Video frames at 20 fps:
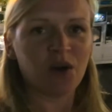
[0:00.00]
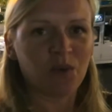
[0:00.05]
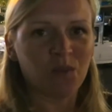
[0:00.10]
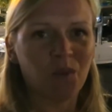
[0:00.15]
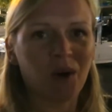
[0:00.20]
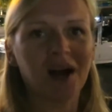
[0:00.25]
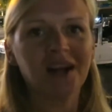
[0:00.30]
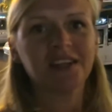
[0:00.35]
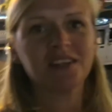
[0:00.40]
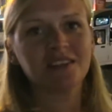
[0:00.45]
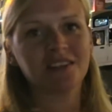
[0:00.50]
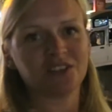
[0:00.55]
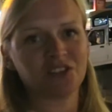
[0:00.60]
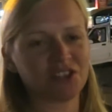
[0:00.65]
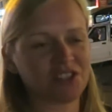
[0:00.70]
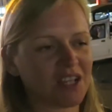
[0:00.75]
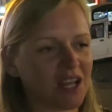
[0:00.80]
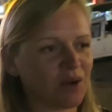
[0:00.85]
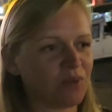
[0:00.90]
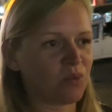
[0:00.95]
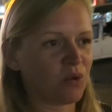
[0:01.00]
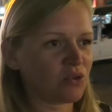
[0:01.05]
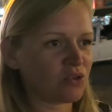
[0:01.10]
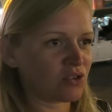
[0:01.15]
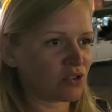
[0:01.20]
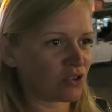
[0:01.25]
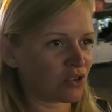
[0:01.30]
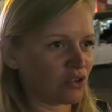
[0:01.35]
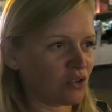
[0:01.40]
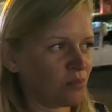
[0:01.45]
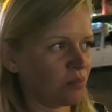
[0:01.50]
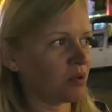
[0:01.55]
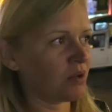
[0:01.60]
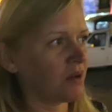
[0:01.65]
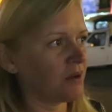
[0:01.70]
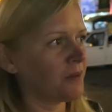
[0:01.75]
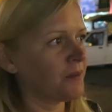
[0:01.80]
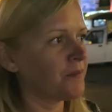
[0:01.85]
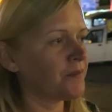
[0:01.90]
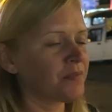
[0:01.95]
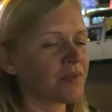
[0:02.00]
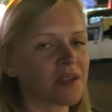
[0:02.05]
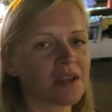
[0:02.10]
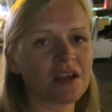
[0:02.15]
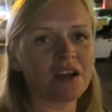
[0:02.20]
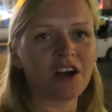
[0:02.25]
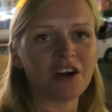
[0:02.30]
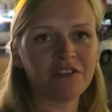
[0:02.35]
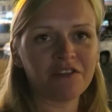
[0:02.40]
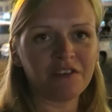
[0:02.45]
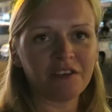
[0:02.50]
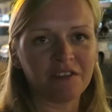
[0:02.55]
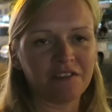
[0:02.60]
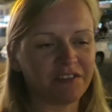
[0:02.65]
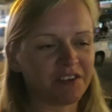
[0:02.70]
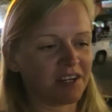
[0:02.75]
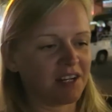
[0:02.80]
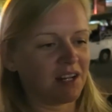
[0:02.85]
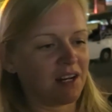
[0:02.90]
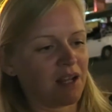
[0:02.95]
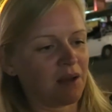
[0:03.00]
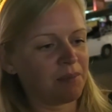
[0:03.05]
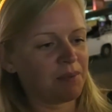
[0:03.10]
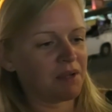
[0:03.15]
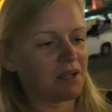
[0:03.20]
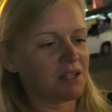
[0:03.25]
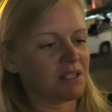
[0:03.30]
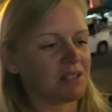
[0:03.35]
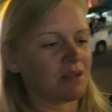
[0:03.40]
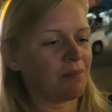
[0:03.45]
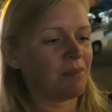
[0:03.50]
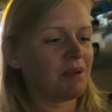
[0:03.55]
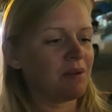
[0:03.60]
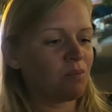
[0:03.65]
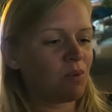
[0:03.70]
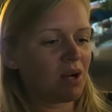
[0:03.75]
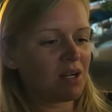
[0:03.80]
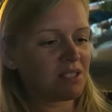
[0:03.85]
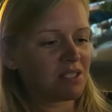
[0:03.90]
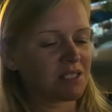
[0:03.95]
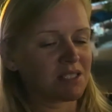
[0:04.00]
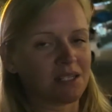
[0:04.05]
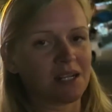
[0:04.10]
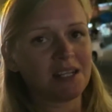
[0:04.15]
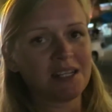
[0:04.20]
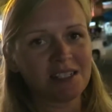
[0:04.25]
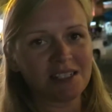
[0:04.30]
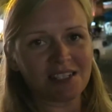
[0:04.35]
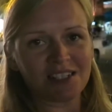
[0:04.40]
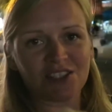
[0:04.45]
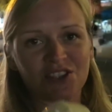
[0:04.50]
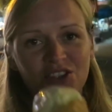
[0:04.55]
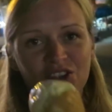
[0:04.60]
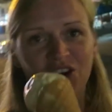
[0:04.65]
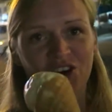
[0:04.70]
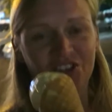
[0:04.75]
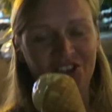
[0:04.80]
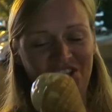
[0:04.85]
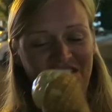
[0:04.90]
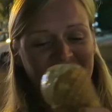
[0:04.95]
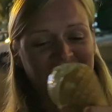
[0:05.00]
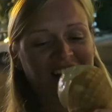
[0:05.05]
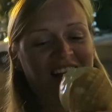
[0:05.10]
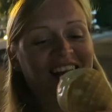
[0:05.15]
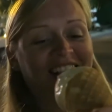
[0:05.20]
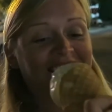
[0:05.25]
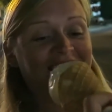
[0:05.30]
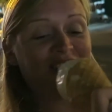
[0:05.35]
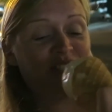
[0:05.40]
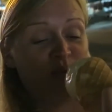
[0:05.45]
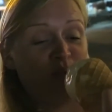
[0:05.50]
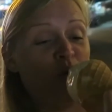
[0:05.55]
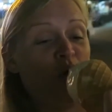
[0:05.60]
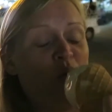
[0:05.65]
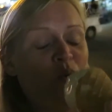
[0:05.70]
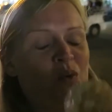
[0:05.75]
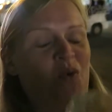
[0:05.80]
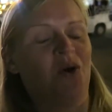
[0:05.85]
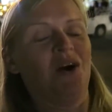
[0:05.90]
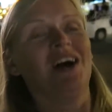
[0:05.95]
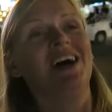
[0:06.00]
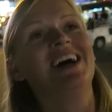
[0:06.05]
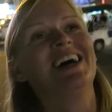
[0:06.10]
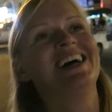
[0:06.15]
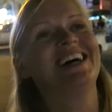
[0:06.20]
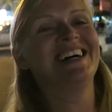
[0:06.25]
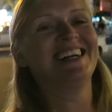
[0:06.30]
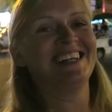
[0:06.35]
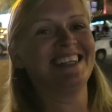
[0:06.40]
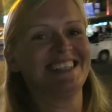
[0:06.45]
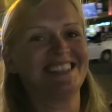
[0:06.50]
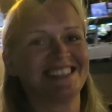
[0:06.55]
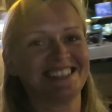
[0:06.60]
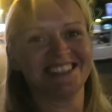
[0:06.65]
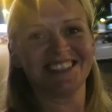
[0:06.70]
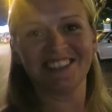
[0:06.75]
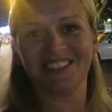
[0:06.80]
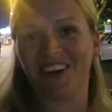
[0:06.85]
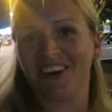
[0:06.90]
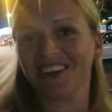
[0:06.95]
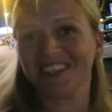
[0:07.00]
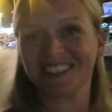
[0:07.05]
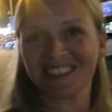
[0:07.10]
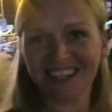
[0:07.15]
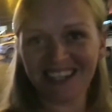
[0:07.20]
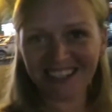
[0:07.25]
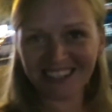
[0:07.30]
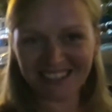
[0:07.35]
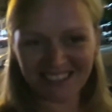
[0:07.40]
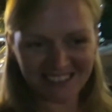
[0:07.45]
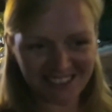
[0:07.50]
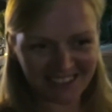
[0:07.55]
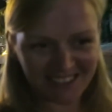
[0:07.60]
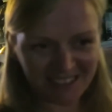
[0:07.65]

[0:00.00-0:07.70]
Why didn't I just get 1 scoop of vanilla? Because, I mean, whilst it's nice, it's not as nice. Whoa, it's not as nice.